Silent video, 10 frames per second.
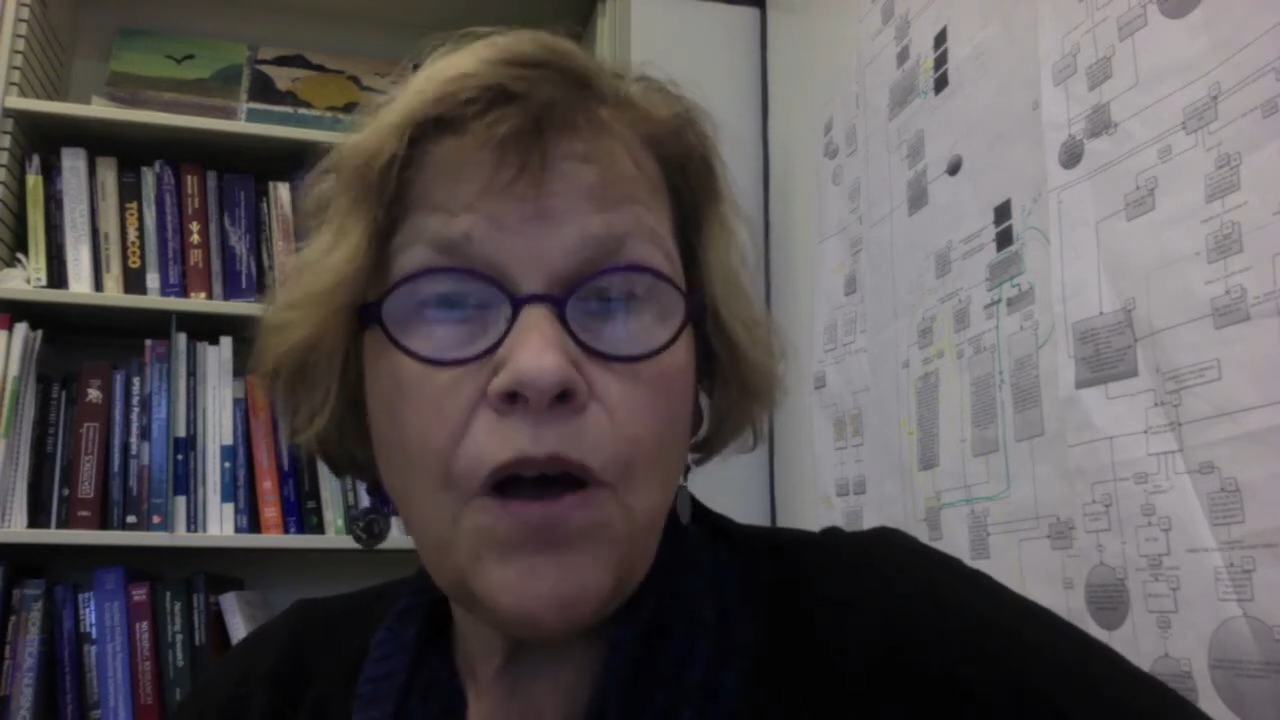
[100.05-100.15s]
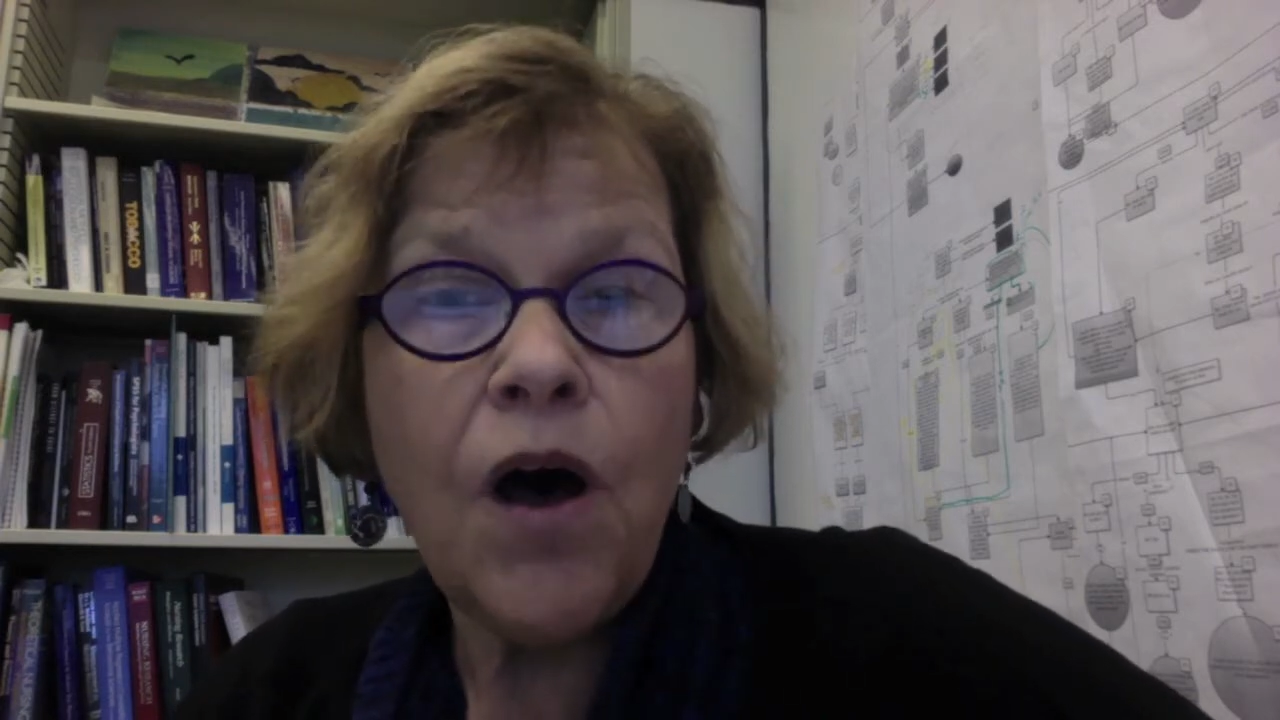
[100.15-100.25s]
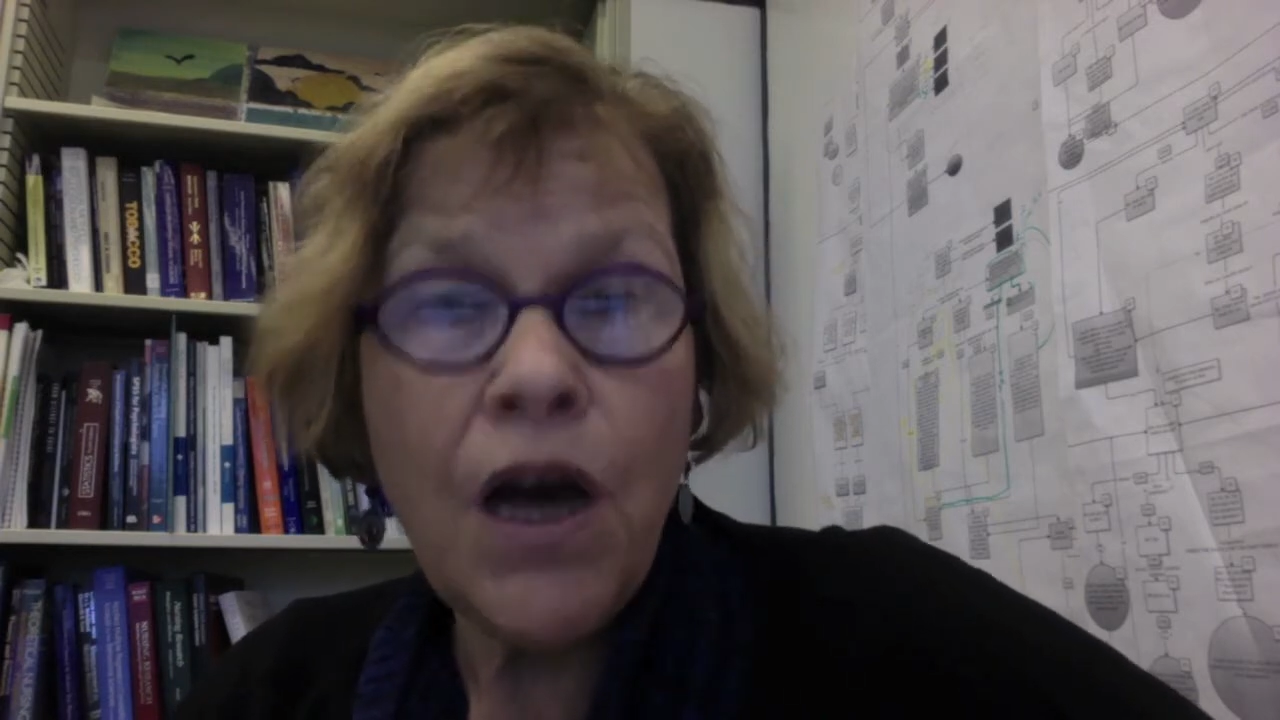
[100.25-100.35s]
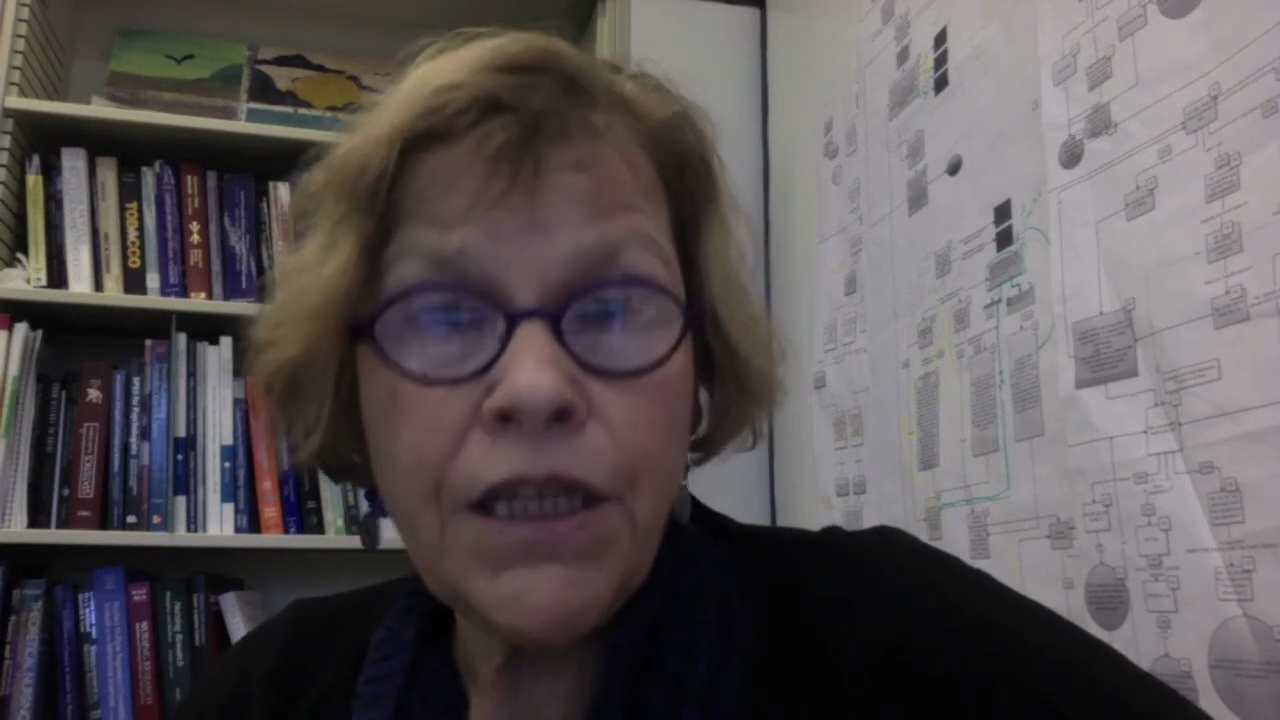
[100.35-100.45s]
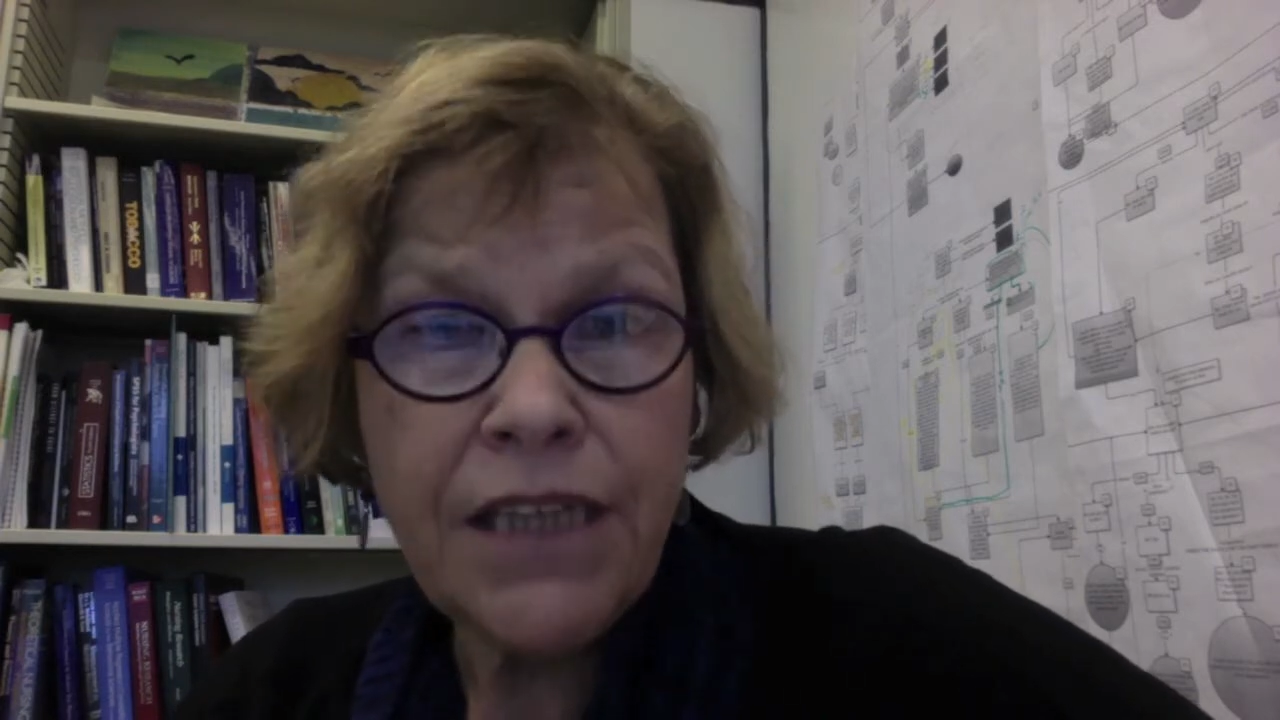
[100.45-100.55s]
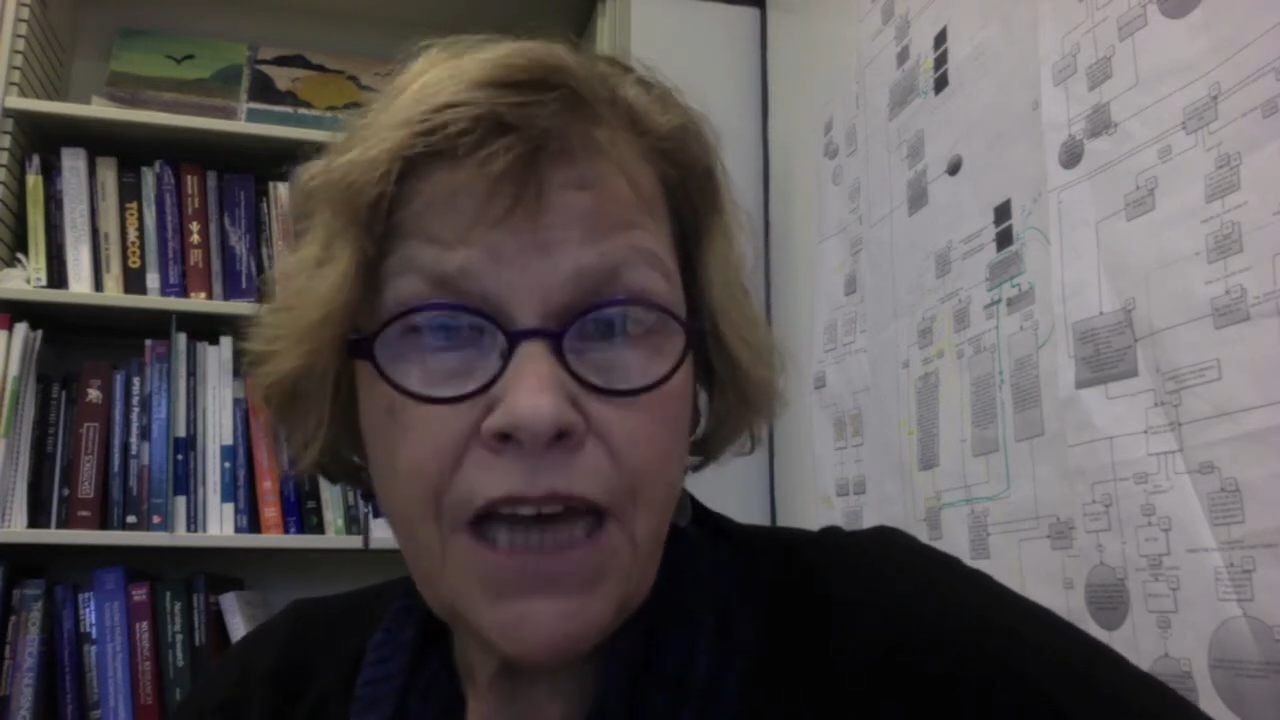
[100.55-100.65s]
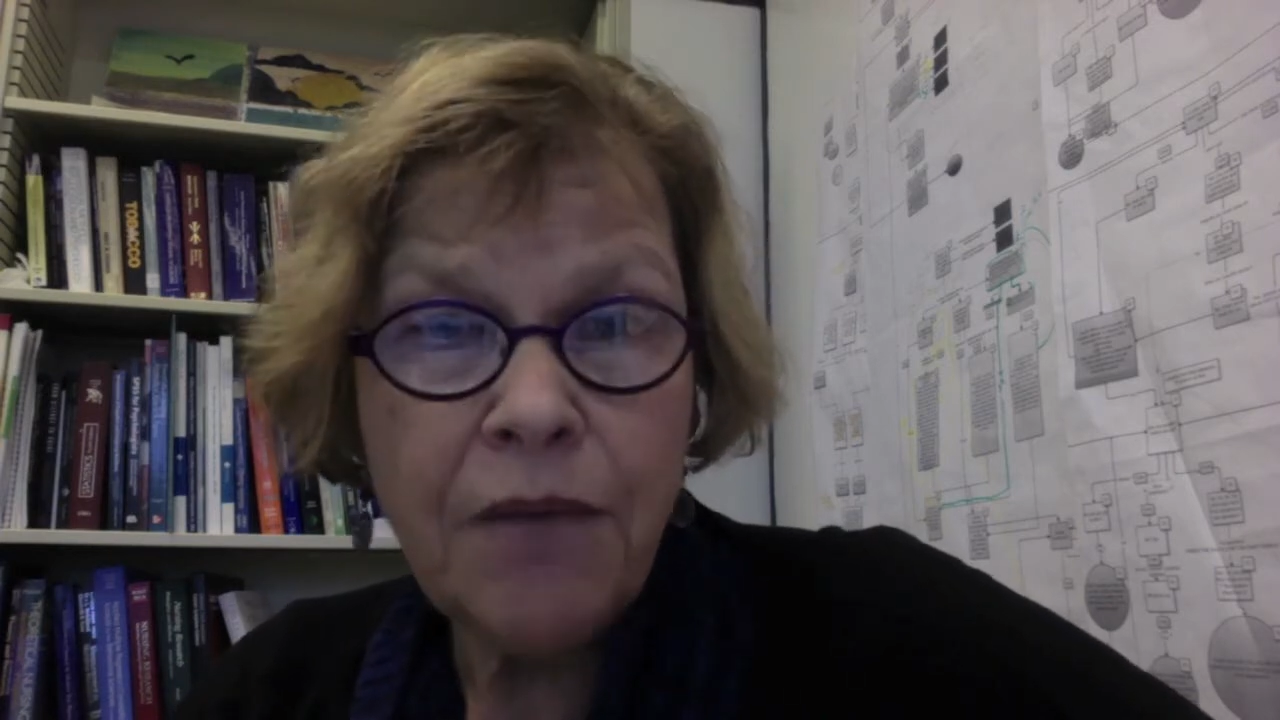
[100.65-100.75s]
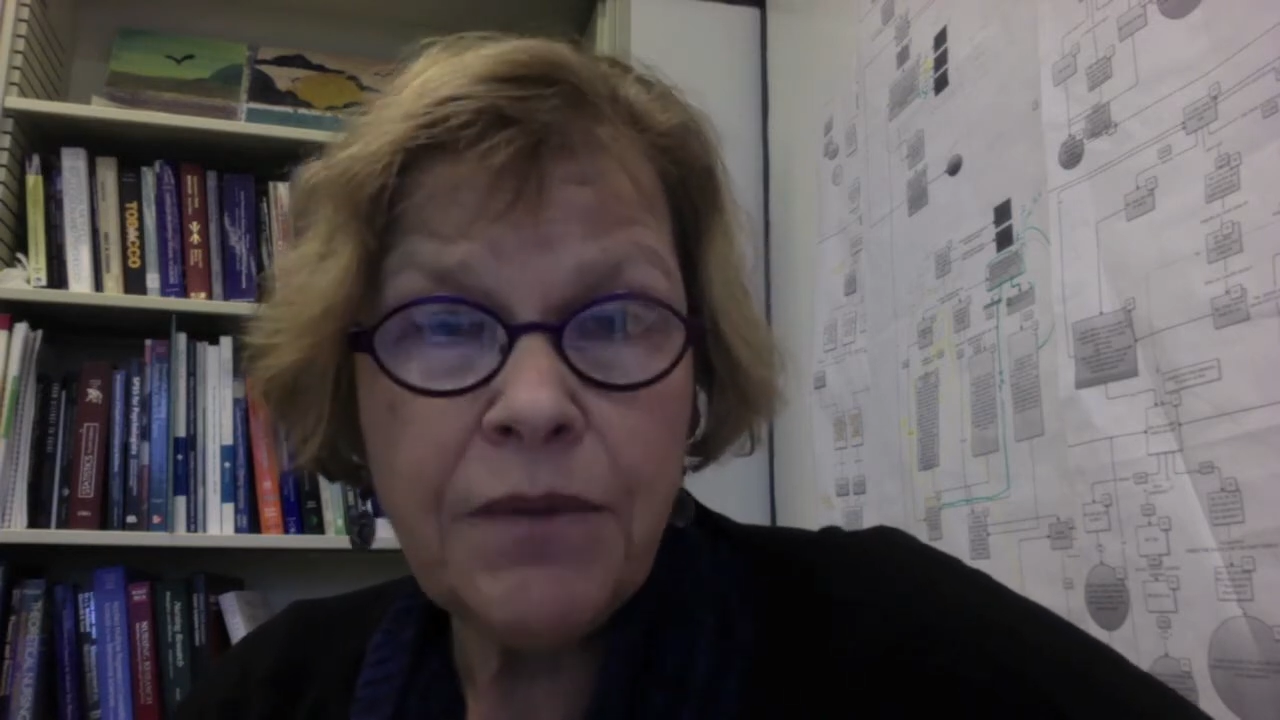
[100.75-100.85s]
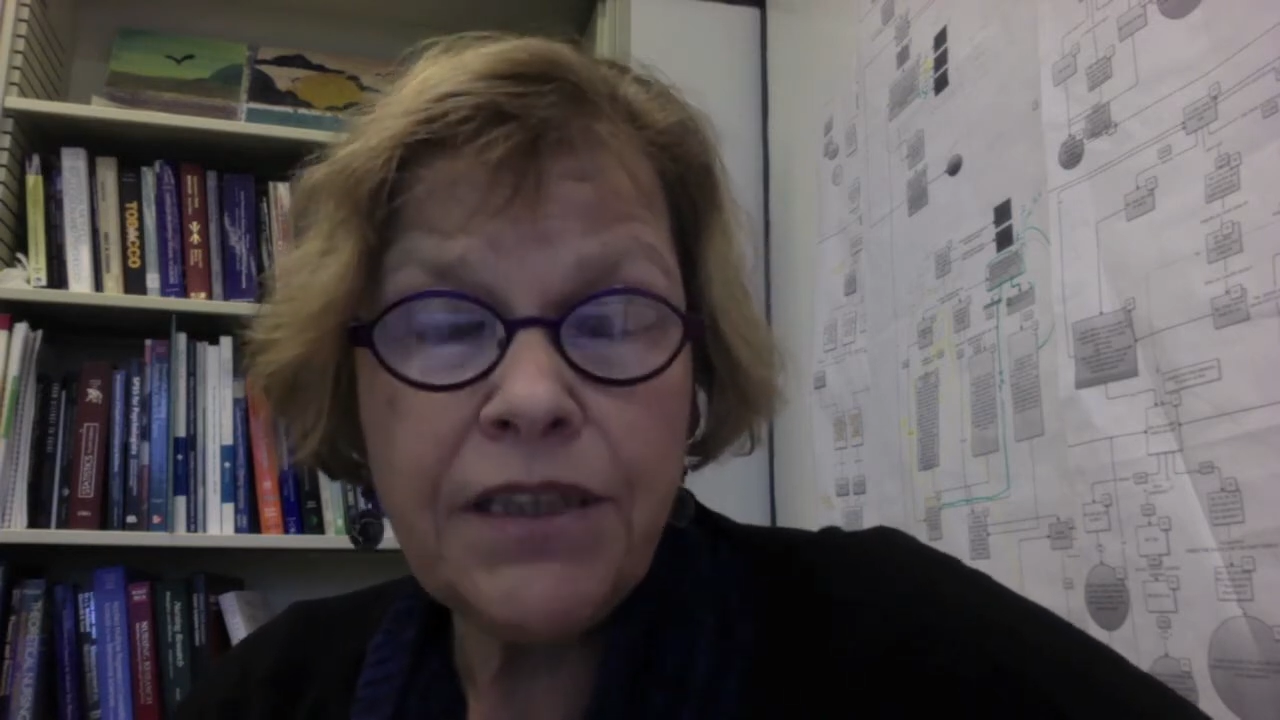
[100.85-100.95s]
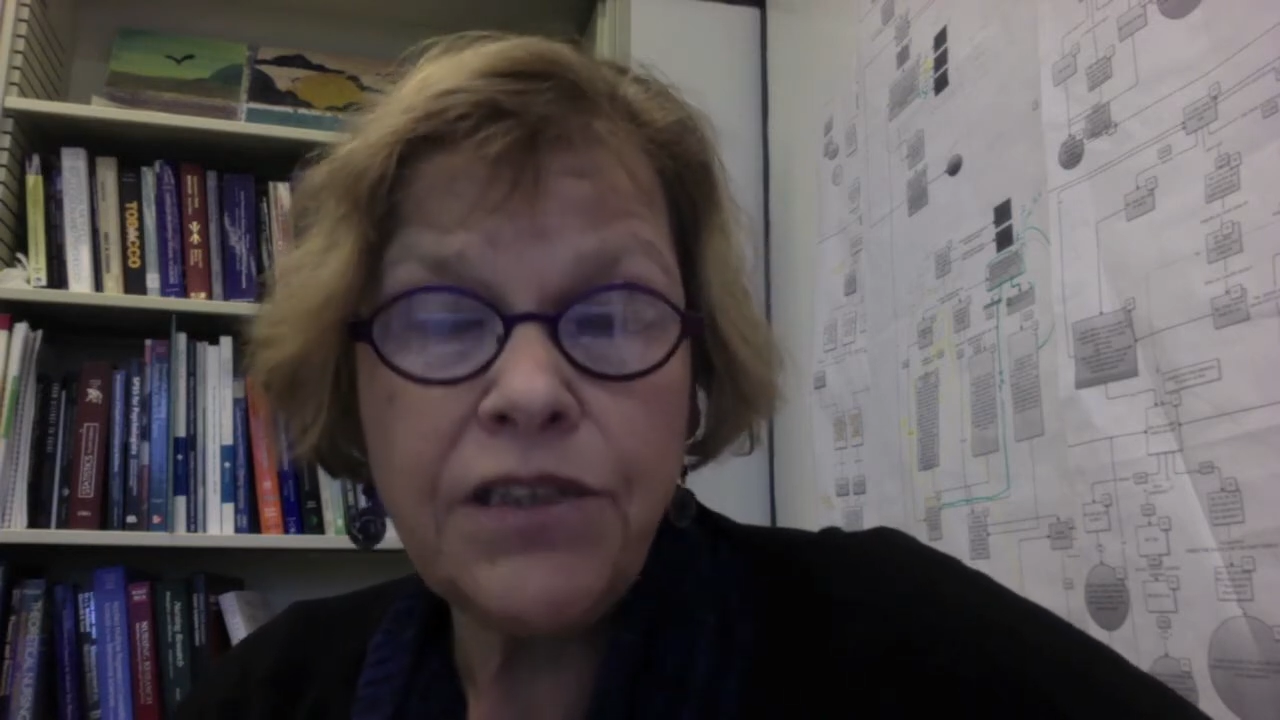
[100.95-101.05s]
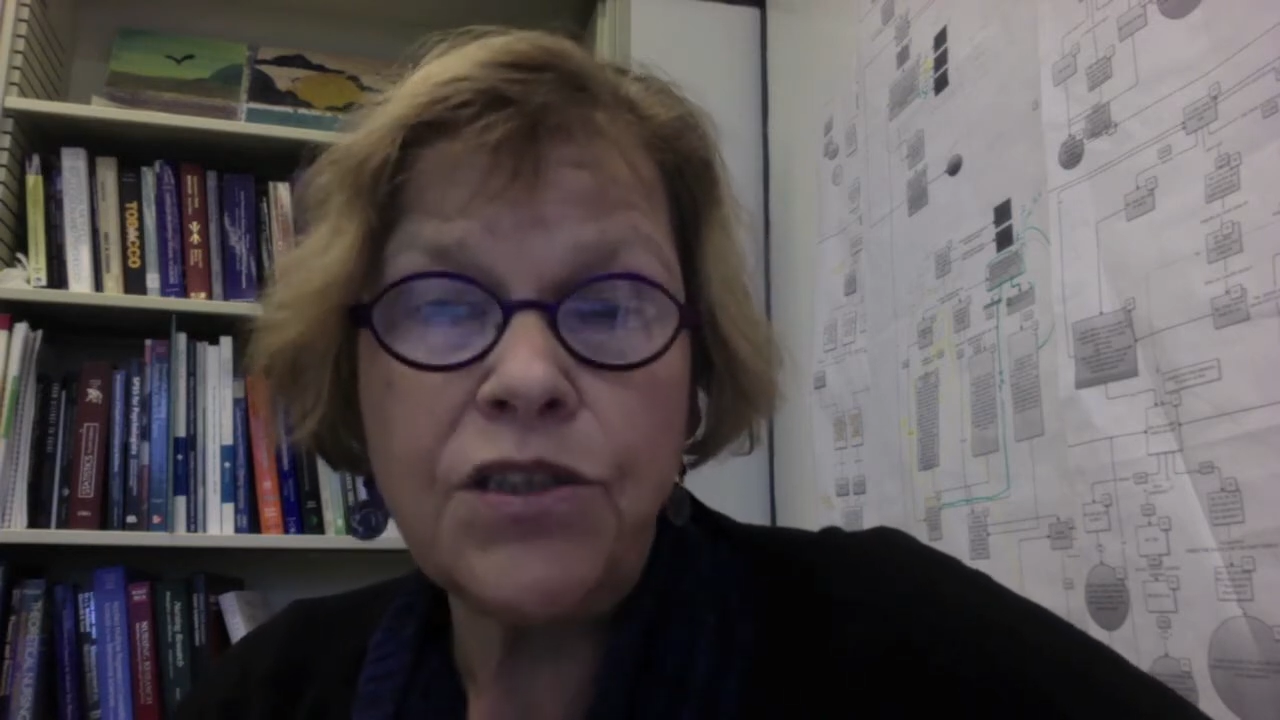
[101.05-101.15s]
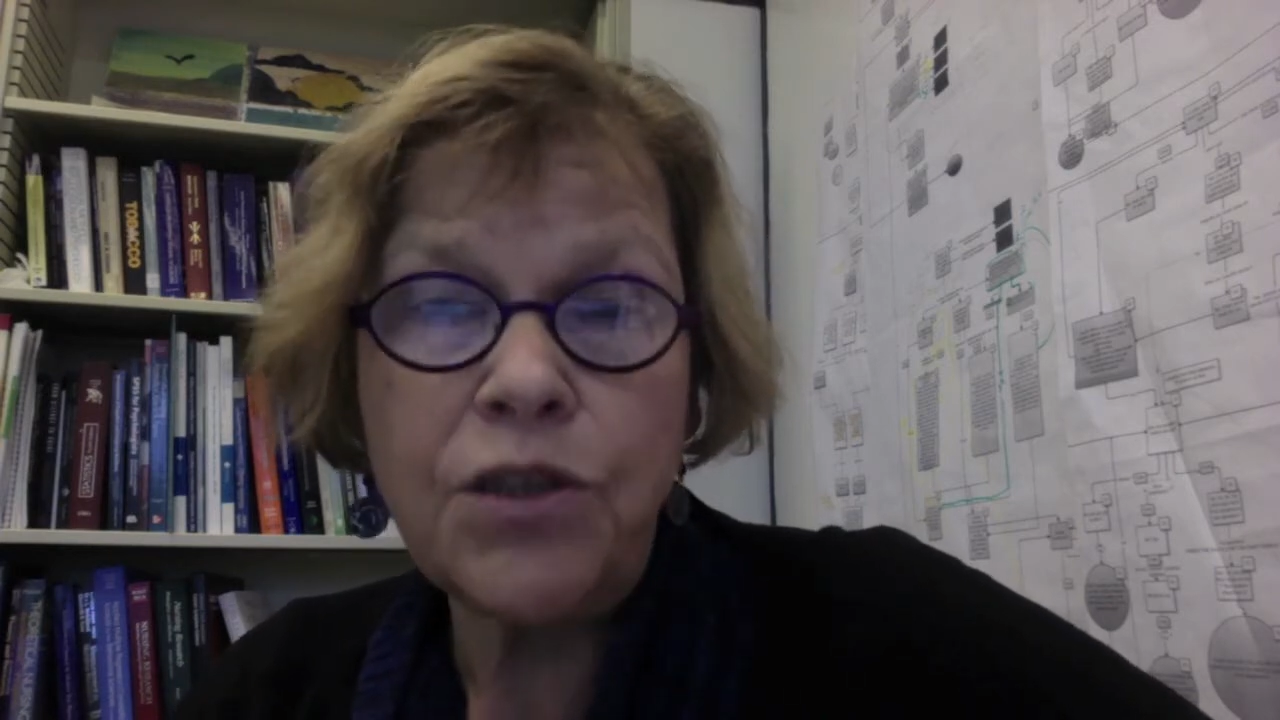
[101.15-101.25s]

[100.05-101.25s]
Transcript: on tablets